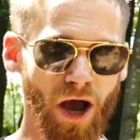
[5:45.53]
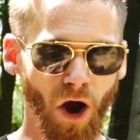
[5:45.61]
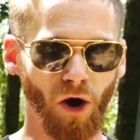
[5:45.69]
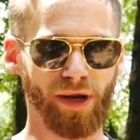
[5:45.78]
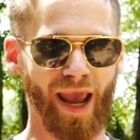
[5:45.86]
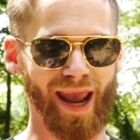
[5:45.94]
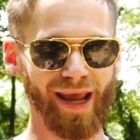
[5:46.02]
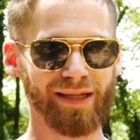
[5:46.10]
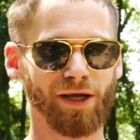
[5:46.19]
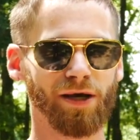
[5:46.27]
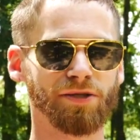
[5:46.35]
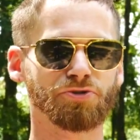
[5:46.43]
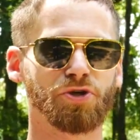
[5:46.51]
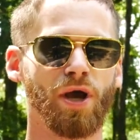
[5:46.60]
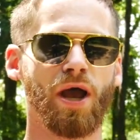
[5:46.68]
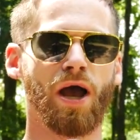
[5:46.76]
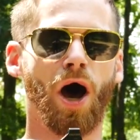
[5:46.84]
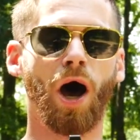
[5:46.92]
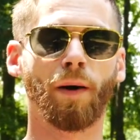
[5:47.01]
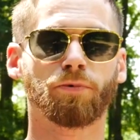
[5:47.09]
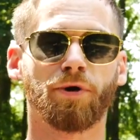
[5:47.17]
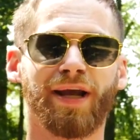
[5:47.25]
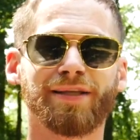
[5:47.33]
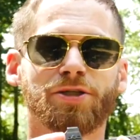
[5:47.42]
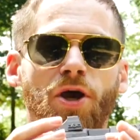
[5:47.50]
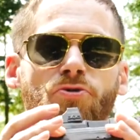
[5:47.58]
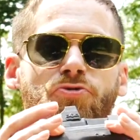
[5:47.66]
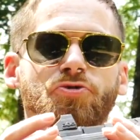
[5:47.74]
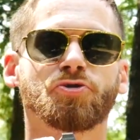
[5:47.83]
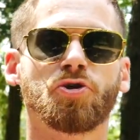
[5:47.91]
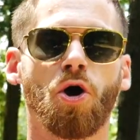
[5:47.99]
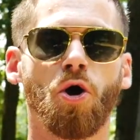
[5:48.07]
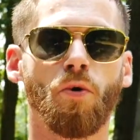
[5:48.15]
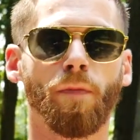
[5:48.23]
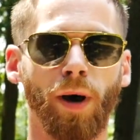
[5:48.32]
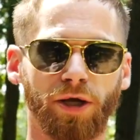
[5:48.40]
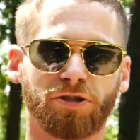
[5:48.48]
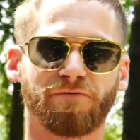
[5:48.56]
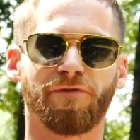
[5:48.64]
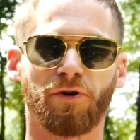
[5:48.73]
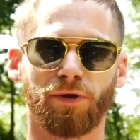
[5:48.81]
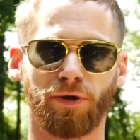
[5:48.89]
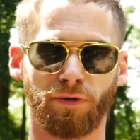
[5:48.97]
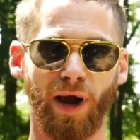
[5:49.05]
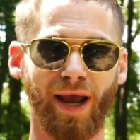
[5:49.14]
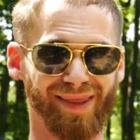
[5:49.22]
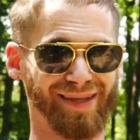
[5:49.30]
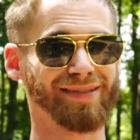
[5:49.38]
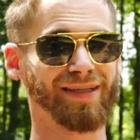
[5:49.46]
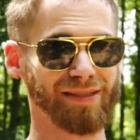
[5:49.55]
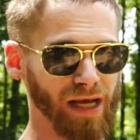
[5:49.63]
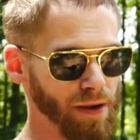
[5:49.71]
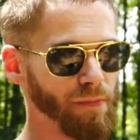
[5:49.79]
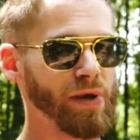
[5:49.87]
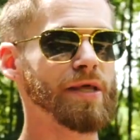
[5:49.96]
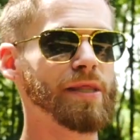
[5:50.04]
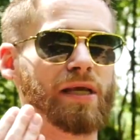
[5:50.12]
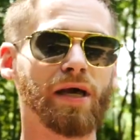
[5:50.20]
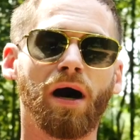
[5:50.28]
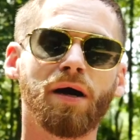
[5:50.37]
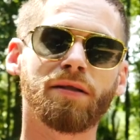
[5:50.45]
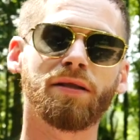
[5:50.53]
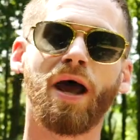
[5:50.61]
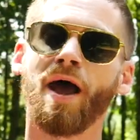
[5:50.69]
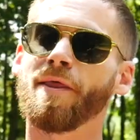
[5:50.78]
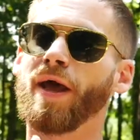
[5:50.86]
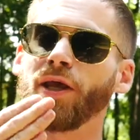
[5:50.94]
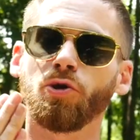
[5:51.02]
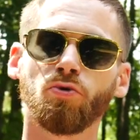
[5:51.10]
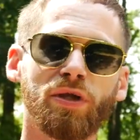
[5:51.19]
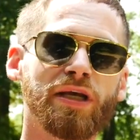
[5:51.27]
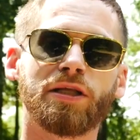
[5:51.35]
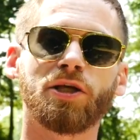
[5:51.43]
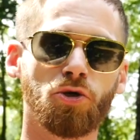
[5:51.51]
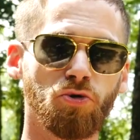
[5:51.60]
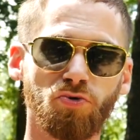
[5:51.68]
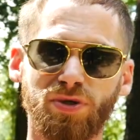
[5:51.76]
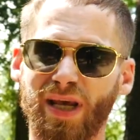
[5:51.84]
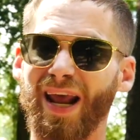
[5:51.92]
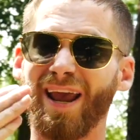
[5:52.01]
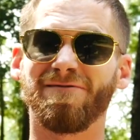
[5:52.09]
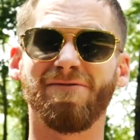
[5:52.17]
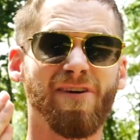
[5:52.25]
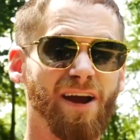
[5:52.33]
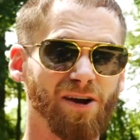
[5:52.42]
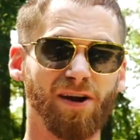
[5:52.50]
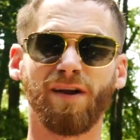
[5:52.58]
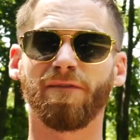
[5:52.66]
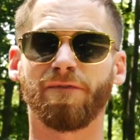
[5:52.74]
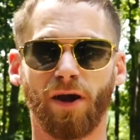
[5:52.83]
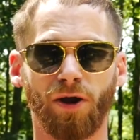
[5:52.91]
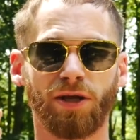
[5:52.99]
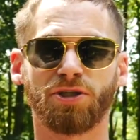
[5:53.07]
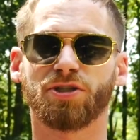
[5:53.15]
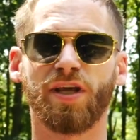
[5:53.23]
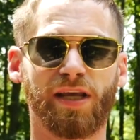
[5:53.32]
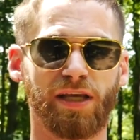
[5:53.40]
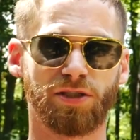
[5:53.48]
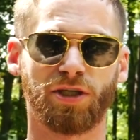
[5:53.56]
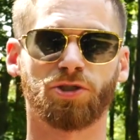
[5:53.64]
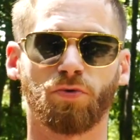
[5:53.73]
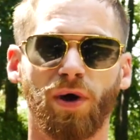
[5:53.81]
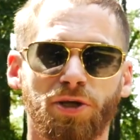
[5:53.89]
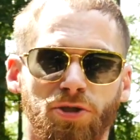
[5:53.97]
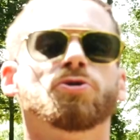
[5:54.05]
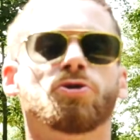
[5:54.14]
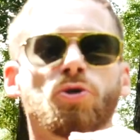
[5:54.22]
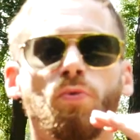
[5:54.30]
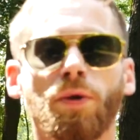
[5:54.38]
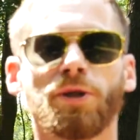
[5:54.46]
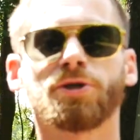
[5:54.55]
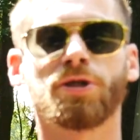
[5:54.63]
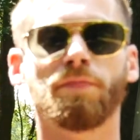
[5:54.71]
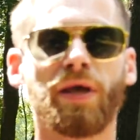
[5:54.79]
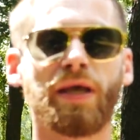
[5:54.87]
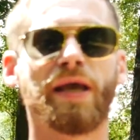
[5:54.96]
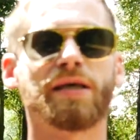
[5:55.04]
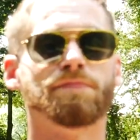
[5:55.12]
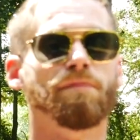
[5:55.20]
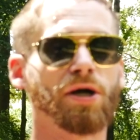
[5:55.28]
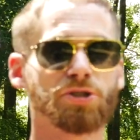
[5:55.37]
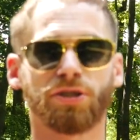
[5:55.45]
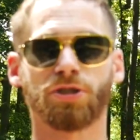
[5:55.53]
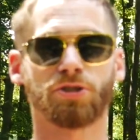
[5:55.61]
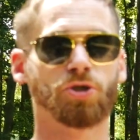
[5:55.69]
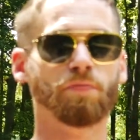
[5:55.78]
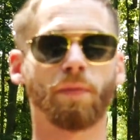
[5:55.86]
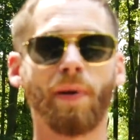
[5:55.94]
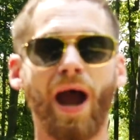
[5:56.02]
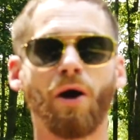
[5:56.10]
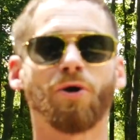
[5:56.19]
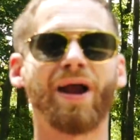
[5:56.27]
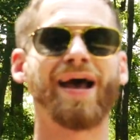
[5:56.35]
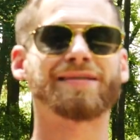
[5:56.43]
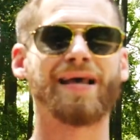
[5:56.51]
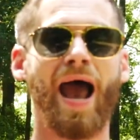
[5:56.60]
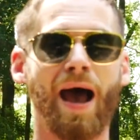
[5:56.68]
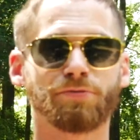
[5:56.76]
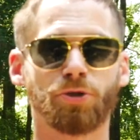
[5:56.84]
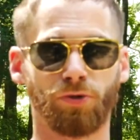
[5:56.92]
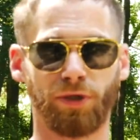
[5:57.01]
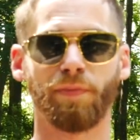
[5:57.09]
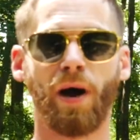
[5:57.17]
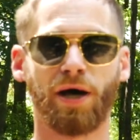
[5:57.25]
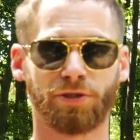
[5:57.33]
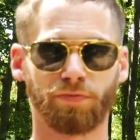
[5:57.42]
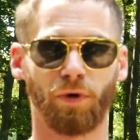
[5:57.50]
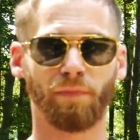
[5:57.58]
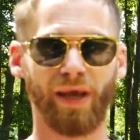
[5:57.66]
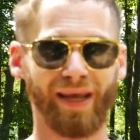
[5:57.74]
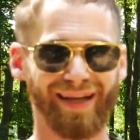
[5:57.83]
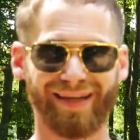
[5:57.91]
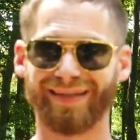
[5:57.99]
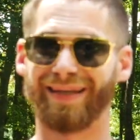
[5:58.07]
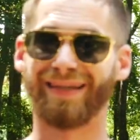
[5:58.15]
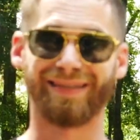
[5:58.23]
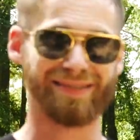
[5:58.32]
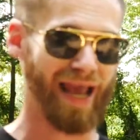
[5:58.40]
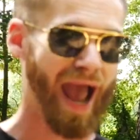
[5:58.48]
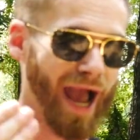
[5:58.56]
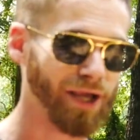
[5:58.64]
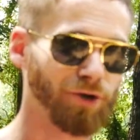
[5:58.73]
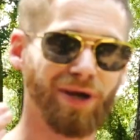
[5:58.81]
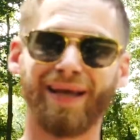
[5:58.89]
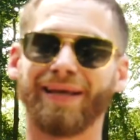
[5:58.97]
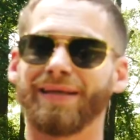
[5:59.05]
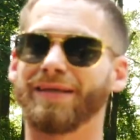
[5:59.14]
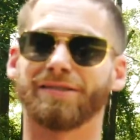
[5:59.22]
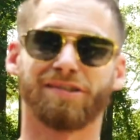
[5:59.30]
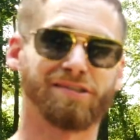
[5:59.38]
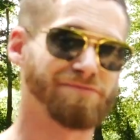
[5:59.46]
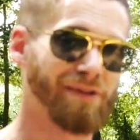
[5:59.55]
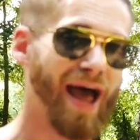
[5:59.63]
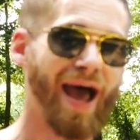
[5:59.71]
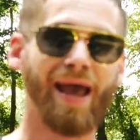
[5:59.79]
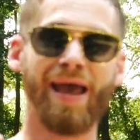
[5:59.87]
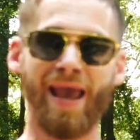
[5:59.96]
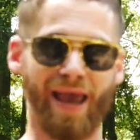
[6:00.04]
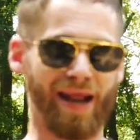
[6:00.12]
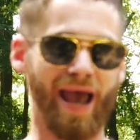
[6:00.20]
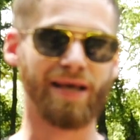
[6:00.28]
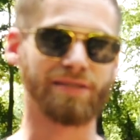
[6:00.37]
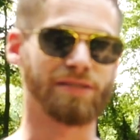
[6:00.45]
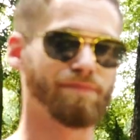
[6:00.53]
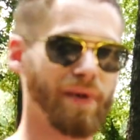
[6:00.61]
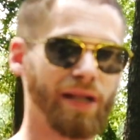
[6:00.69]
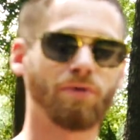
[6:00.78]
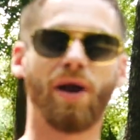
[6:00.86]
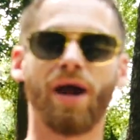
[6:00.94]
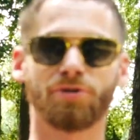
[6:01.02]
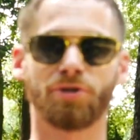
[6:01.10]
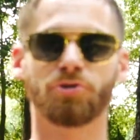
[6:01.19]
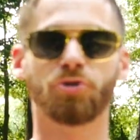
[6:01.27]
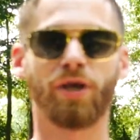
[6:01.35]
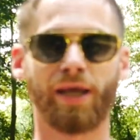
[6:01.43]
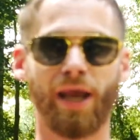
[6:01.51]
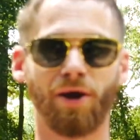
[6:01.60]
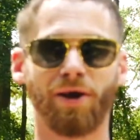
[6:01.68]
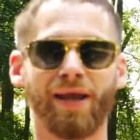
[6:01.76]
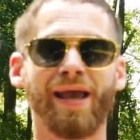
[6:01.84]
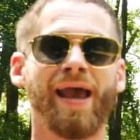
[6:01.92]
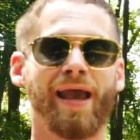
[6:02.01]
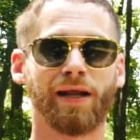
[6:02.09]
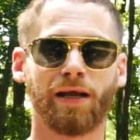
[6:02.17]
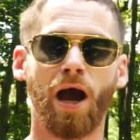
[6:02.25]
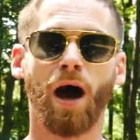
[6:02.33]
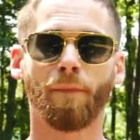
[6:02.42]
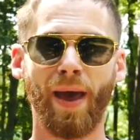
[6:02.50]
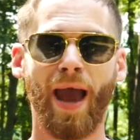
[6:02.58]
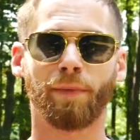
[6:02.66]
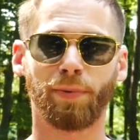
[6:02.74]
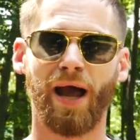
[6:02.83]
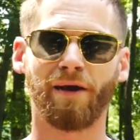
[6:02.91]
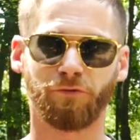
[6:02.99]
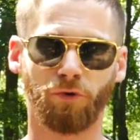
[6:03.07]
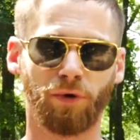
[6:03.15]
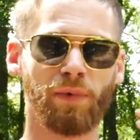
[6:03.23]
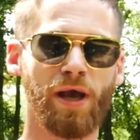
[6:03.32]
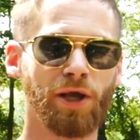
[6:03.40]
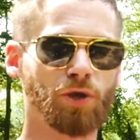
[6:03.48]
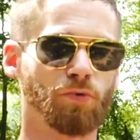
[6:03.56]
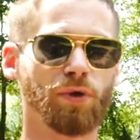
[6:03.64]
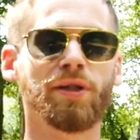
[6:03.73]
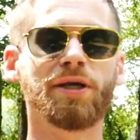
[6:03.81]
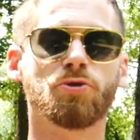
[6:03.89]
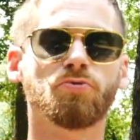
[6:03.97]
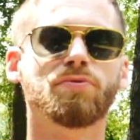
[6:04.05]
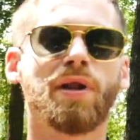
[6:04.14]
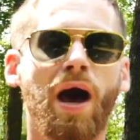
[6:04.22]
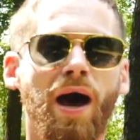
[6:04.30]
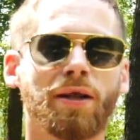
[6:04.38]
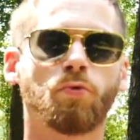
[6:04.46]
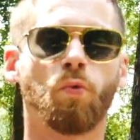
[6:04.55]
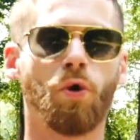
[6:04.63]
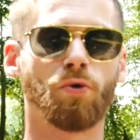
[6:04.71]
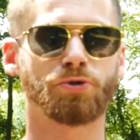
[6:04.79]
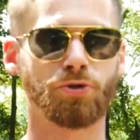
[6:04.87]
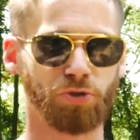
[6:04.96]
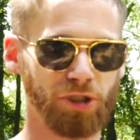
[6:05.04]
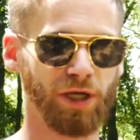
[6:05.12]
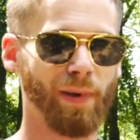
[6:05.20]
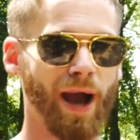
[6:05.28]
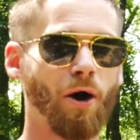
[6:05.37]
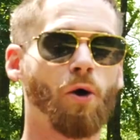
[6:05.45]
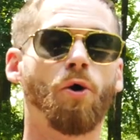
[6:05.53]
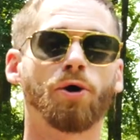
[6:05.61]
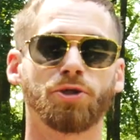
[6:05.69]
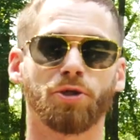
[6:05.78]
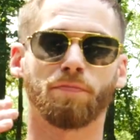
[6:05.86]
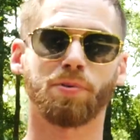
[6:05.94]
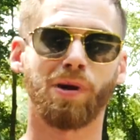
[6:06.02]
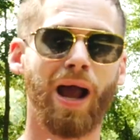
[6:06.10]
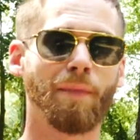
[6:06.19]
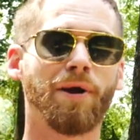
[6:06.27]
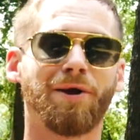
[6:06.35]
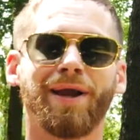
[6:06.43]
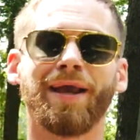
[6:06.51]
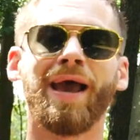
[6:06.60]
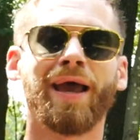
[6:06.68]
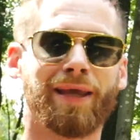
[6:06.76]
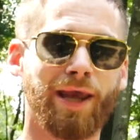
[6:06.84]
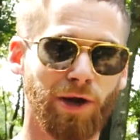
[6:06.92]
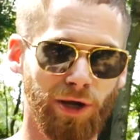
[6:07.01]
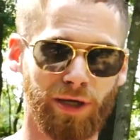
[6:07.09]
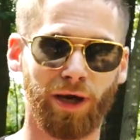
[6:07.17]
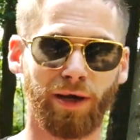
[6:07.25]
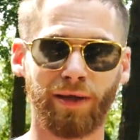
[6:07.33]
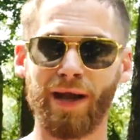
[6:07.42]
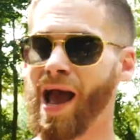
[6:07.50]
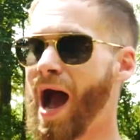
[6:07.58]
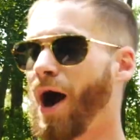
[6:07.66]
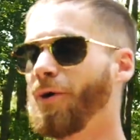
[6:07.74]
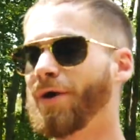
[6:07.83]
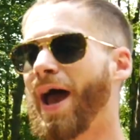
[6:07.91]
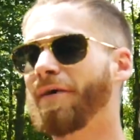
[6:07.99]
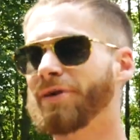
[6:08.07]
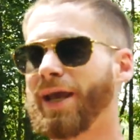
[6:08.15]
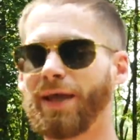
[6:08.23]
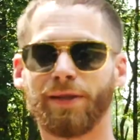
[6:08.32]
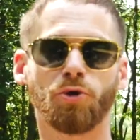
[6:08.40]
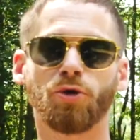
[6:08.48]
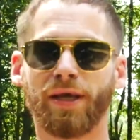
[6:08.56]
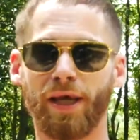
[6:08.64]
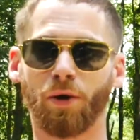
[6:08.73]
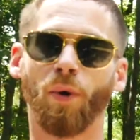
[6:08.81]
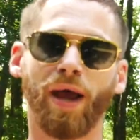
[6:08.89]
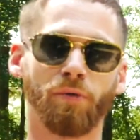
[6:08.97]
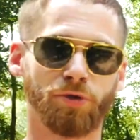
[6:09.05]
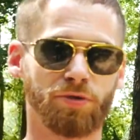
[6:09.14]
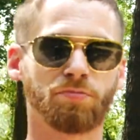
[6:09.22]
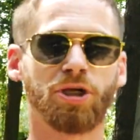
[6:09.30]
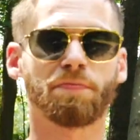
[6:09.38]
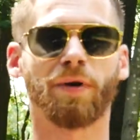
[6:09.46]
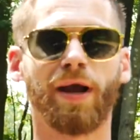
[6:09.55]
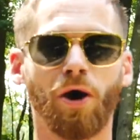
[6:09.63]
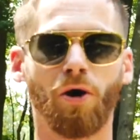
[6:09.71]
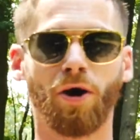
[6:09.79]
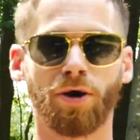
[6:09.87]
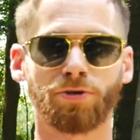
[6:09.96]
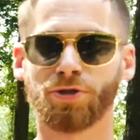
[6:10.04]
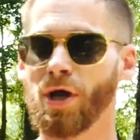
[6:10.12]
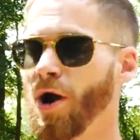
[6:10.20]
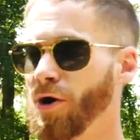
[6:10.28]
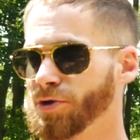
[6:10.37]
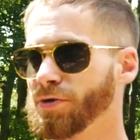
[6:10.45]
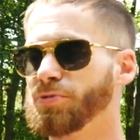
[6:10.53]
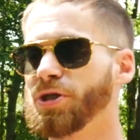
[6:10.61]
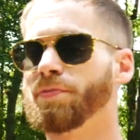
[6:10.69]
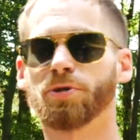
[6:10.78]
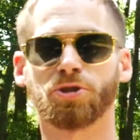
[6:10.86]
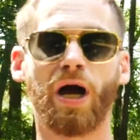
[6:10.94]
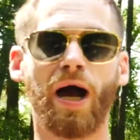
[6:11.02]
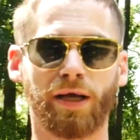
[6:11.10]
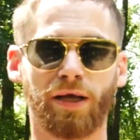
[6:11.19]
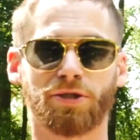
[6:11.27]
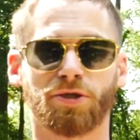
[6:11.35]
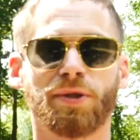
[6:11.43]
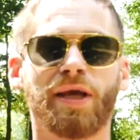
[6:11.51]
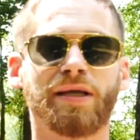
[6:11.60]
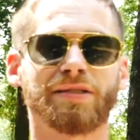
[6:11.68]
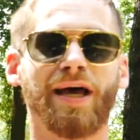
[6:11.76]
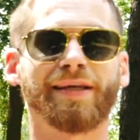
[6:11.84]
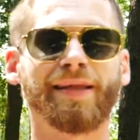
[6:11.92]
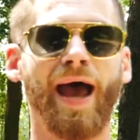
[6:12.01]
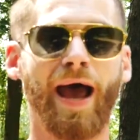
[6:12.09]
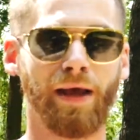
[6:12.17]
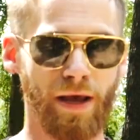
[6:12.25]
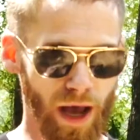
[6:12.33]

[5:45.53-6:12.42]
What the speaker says: On handguns, upgrades go so much further, right? This is going to be the gun that you need to use in a very, very sticky situation. So you want this to be as much as a superpower as absolutely possible, meaning it's accurate, it is as flat, and it as many rounds as you can carry in a compact platform. You really do not want to cheap out on your primary carry gun. I would advocate that you could get away with some cheaper ARs or some cheaper shotguns or things like that.